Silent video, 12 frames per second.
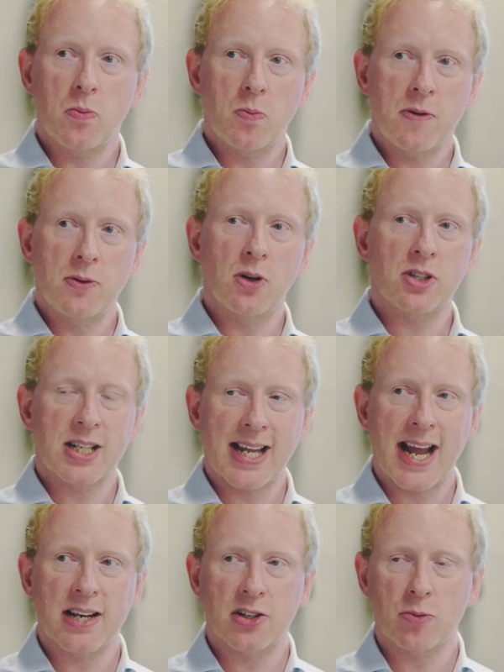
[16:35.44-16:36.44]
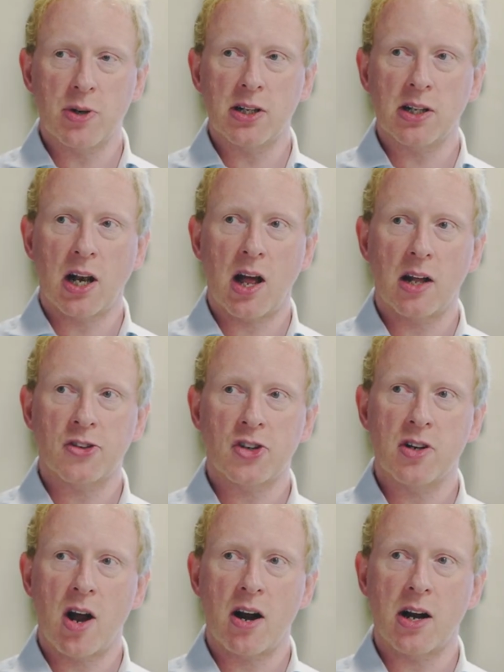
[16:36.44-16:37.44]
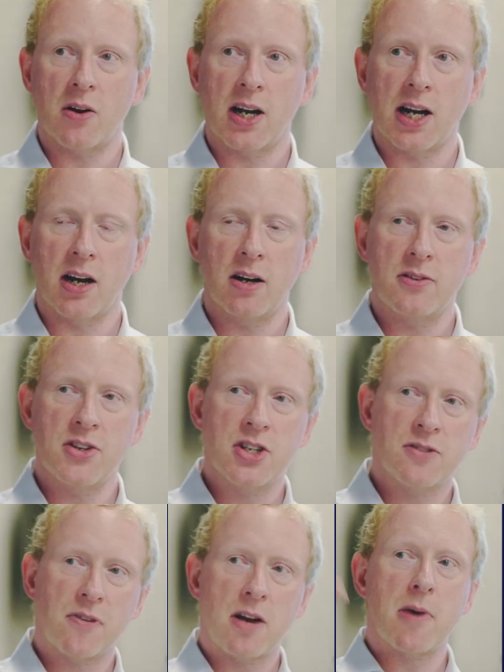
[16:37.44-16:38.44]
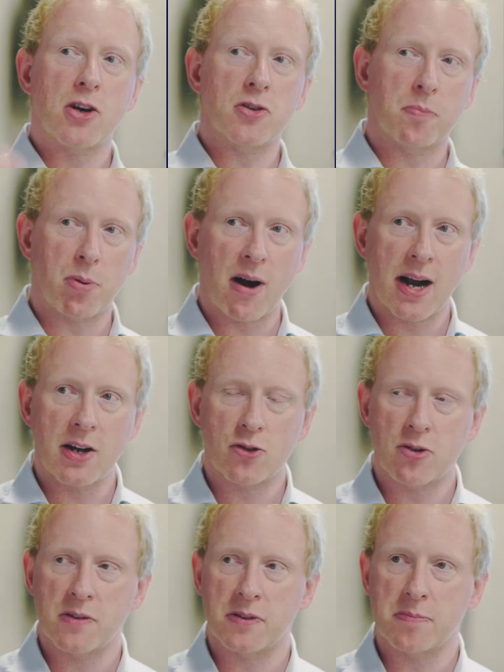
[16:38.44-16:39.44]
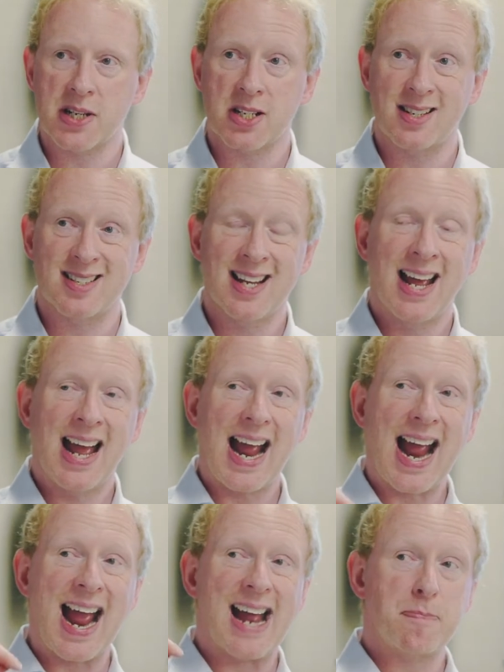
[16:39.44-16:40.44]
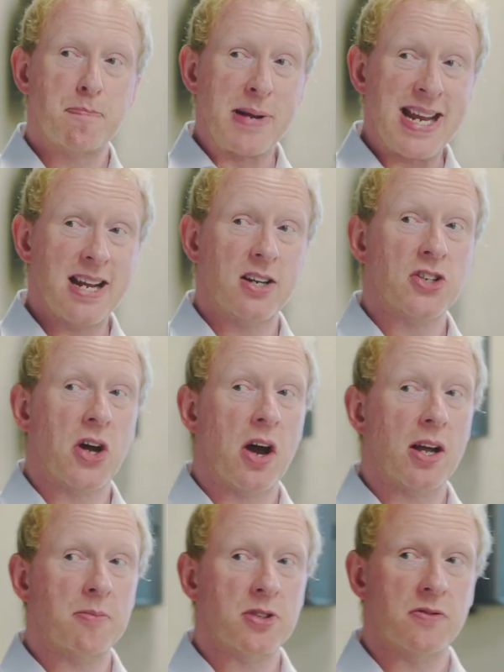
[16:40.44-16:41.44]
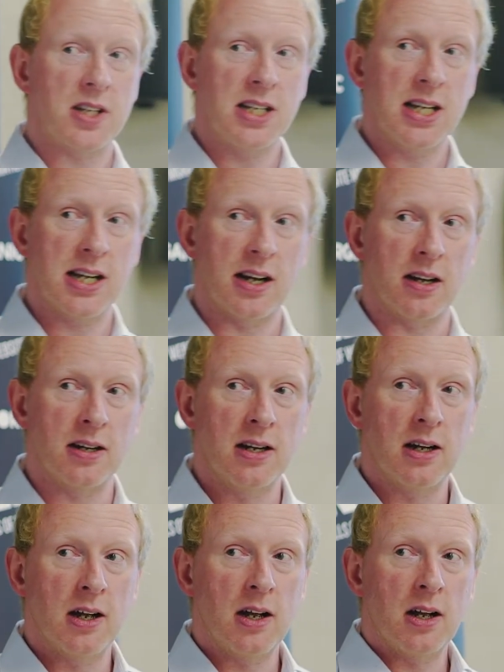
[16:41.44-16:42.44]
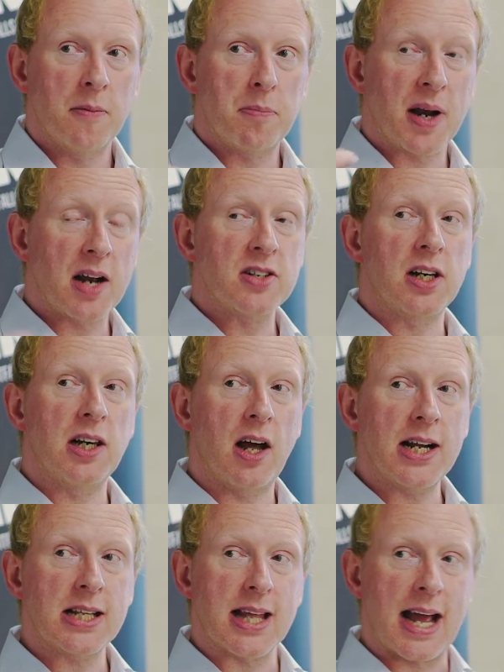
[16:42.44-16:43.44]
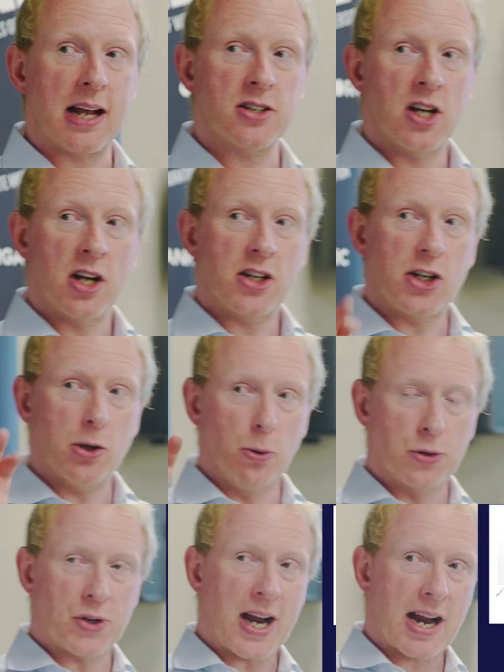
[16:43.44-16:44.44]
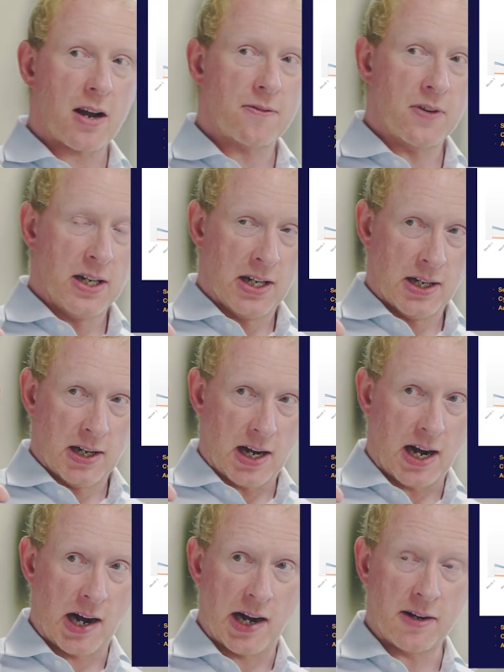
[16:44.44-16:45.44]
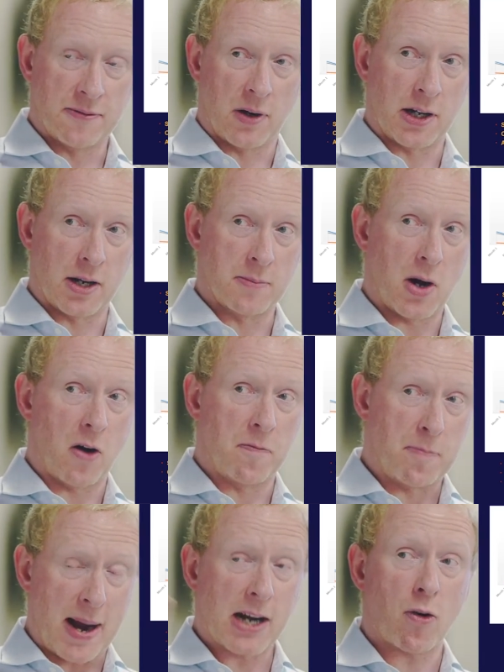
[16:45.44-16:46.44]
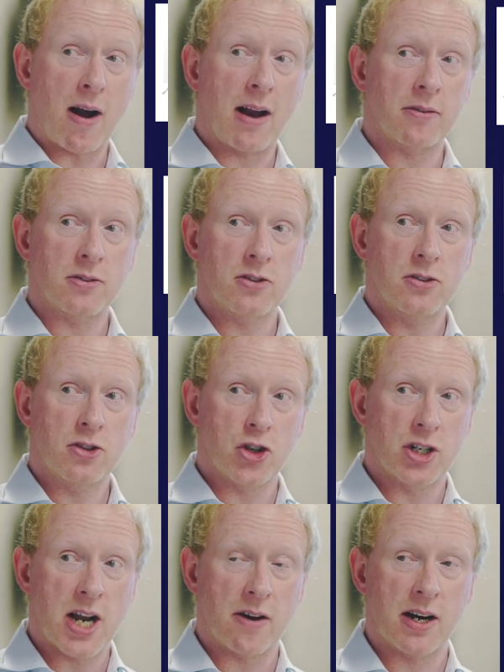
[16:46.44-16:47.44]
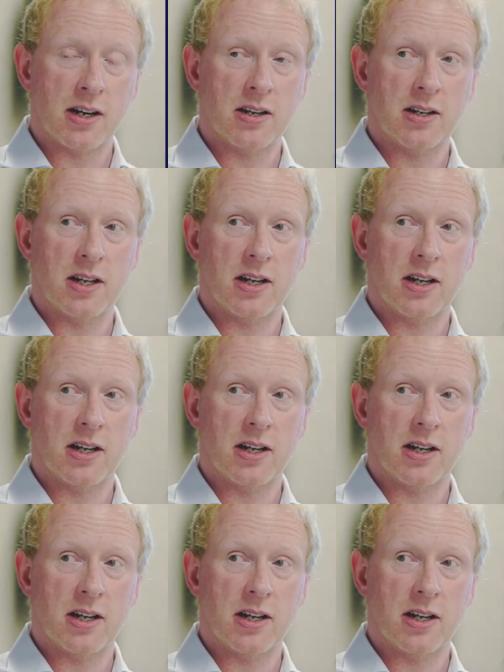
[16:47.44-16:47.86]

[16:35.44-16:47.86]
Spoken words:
we've looked again at a real client scenario here, and this is very much a brand-driven business at peak times of the year. But underlying that, you also have a high volume of background generic